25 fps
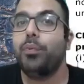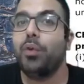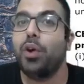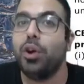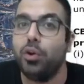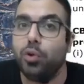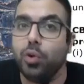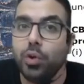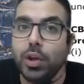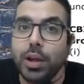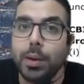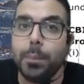for
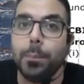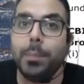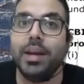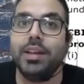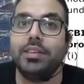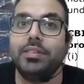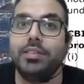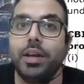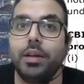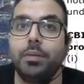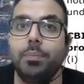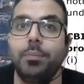doing
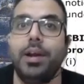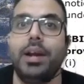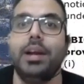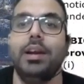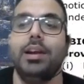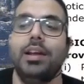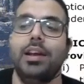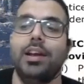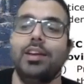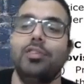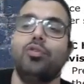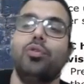best judgment,
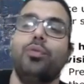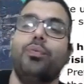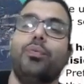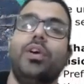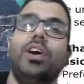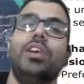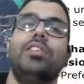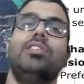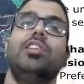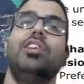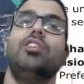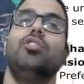he has to
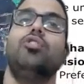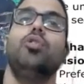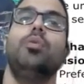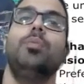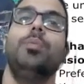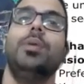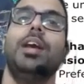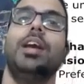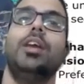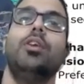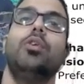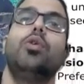first issue
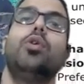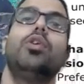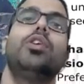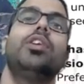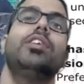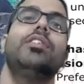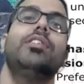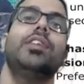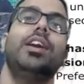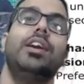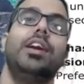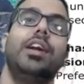me a
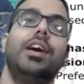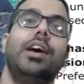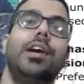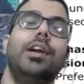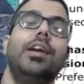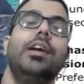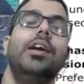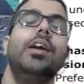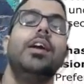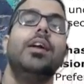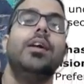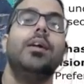notice under